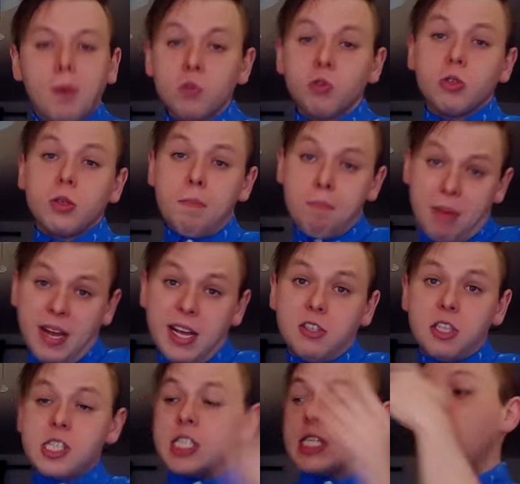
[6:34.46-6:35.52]
brought some
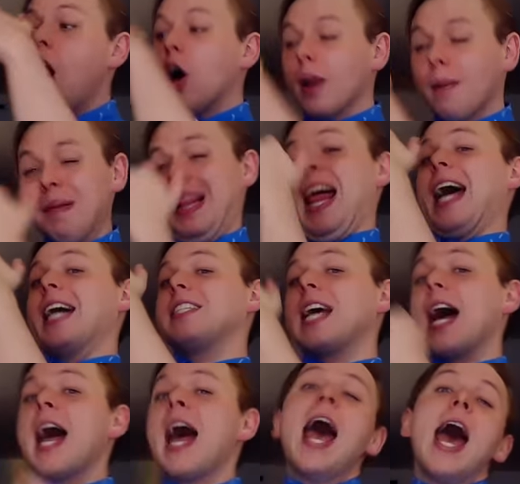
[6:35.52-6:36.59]
peaches on a
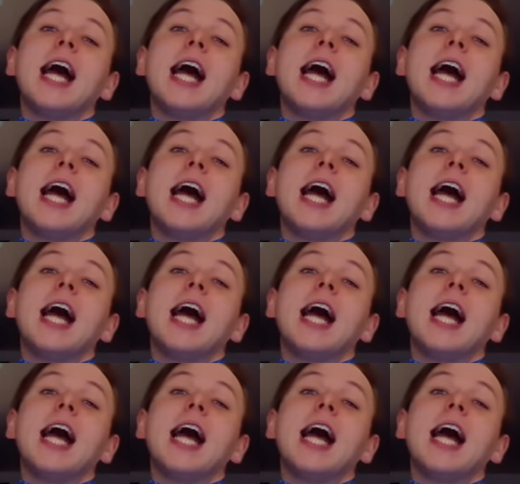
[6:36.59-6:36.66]
platter,